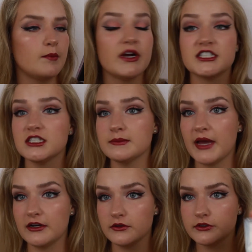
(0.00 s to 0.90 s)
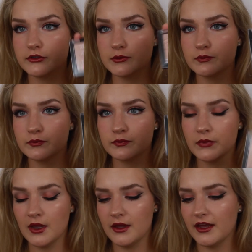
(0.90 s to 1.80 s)
Precious Petals.
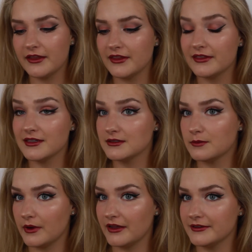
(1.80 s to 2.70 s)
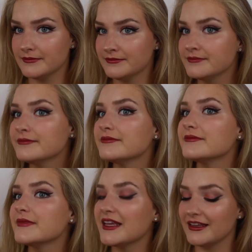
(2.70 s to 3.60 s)
And then this one
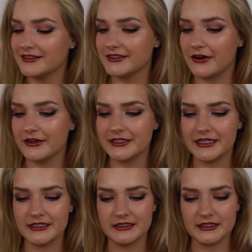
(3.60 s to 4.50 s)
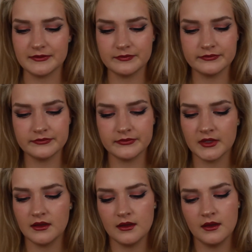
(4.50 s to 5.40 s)
is the Hard Candy
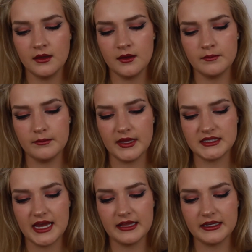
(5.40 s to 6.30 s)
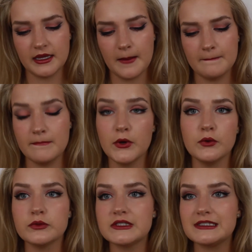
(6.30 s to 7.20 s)
Metallic
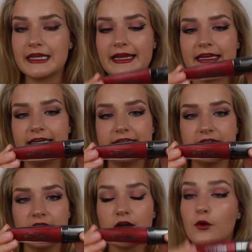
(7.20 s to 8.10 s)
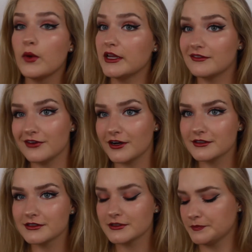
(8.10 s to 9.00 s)
Mousse in Queen of
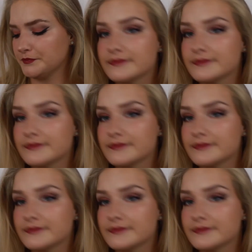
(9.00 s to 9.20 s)
Hearts.